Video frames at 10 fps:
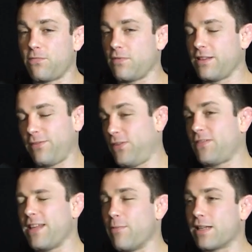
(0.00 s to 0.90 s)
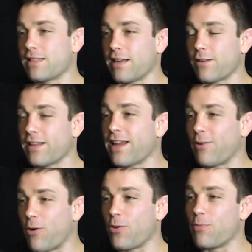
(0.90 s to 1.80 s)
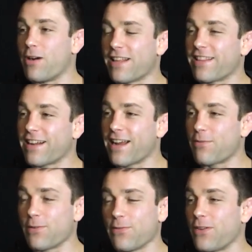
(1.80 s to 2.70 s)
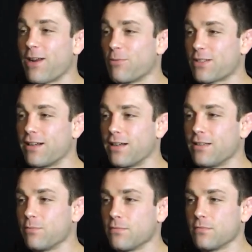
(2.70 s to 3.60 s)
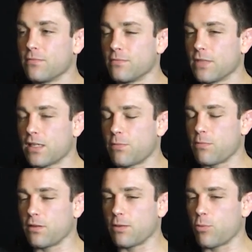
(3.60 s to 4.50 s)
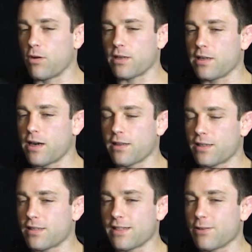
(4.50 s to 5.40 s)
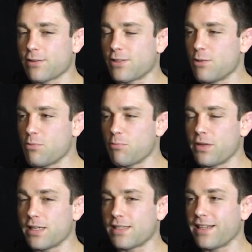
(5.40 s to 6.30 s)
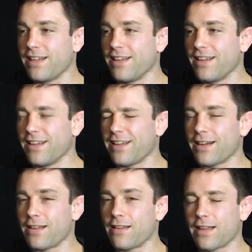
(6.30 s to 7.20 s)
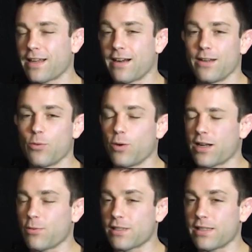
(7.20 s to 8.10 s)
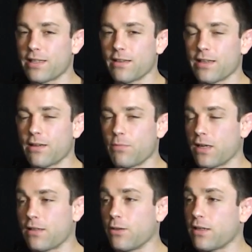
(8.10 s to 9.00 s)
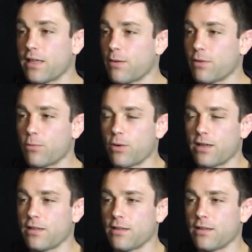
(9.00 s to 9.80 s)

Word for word: 15 minutes later, they had all the money that I had from the fight was gone. Yeah. I just remember like walking out of the casino super pissed. And I, like, I don't know what I was thinking. Like, I'm not good at gambling. Why?